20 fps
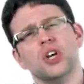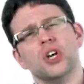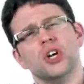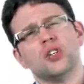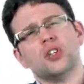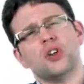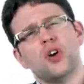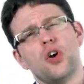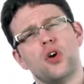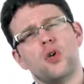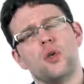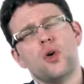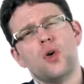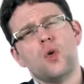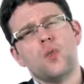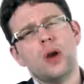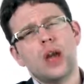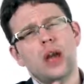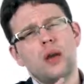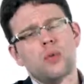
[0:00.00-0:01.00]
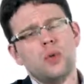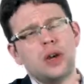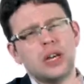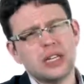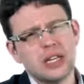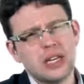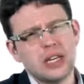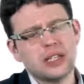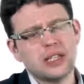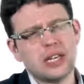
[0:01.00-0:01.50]
So when we
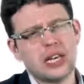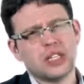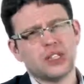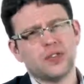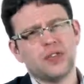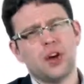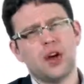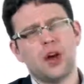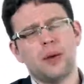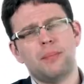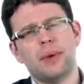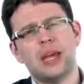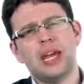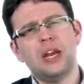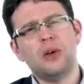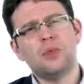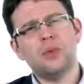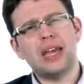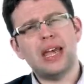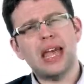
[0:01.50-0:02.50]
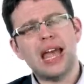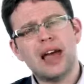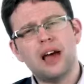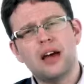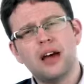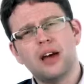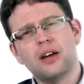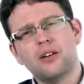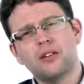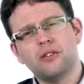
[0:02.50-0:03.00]
did a test for a mean, we
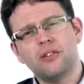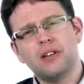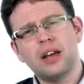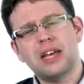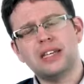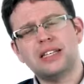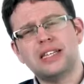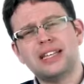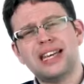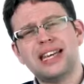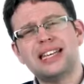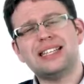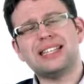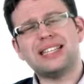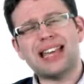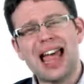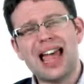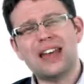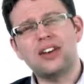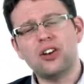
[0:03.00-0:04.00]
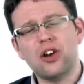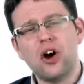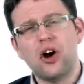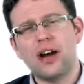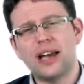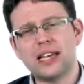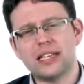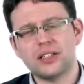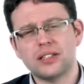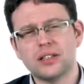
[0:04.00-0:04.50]
created a
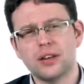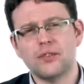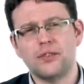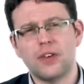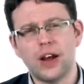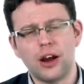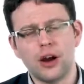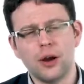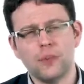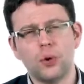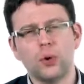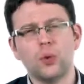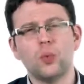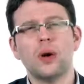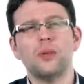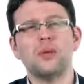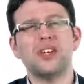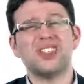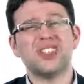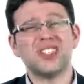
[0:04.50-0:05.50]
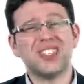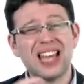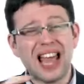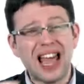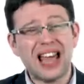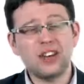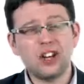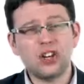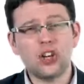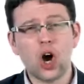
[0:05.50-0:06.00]
standardized variable where we
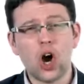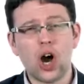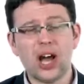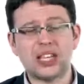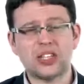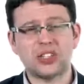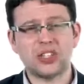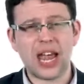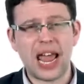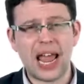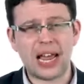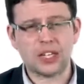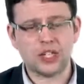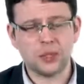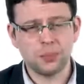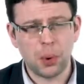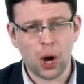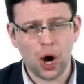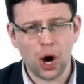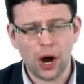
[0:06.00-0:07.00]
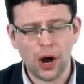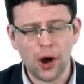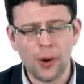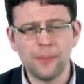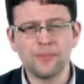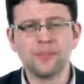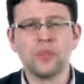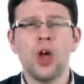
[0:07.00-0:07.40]
standardized x bar